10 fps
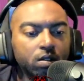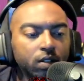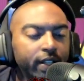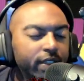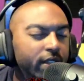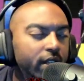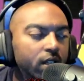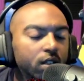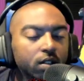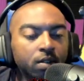I
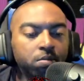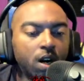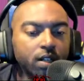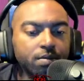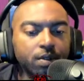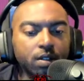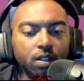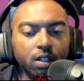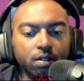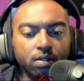think,
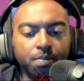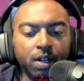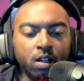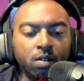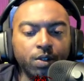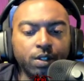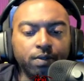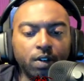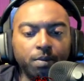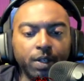approximately, depending on what you're
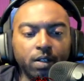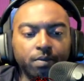farming.